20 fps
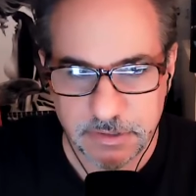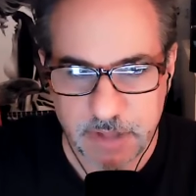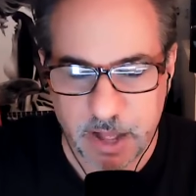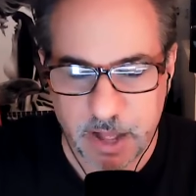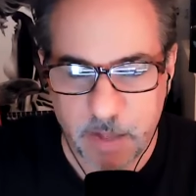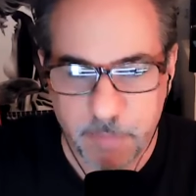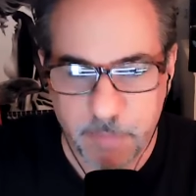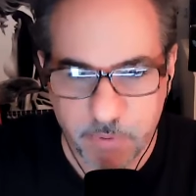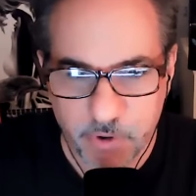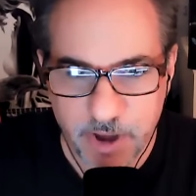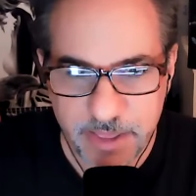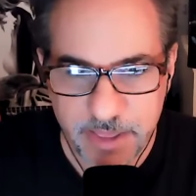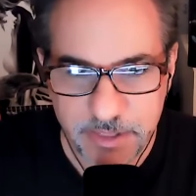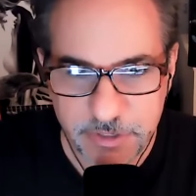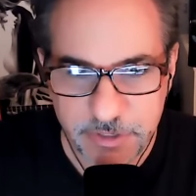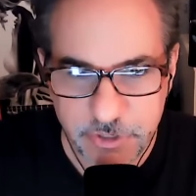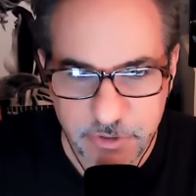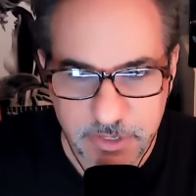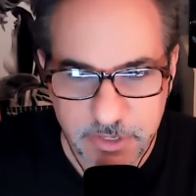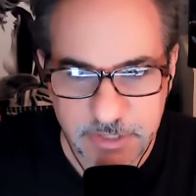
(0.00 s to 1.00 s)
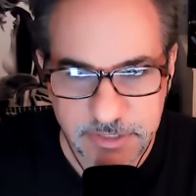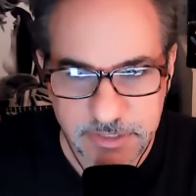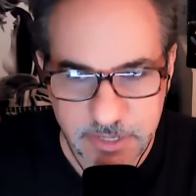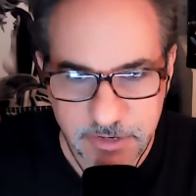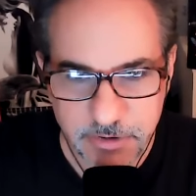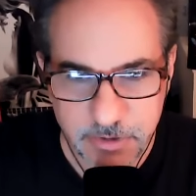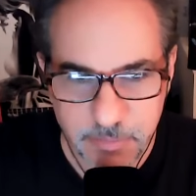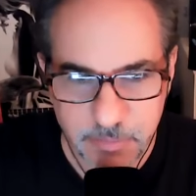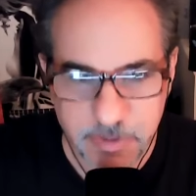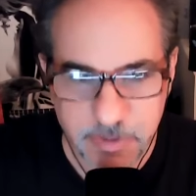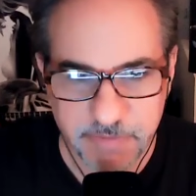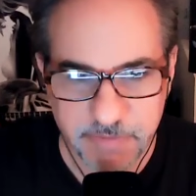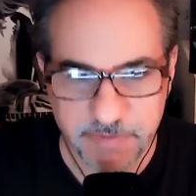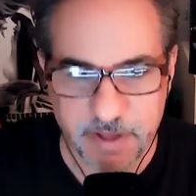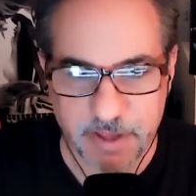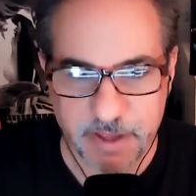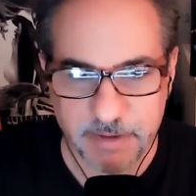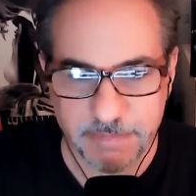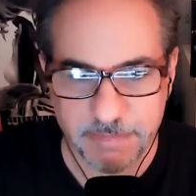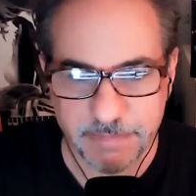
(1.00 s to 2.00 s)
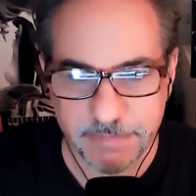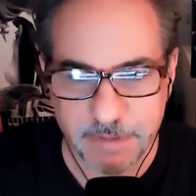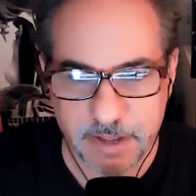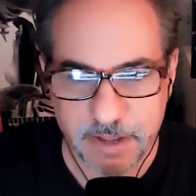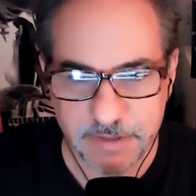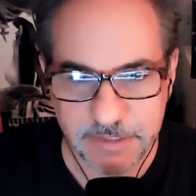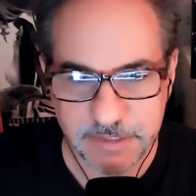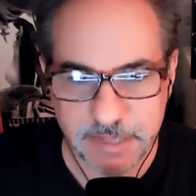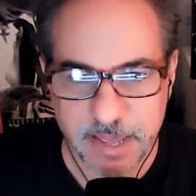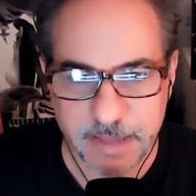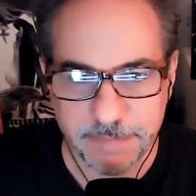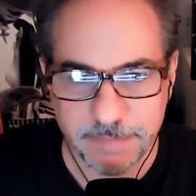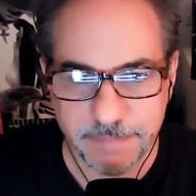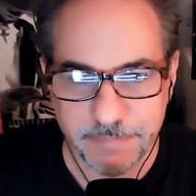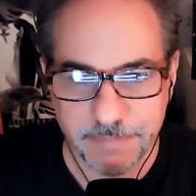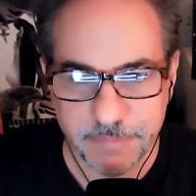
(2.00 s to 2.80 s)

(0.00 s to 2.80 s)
I'll pray that you continue to fine. How's that?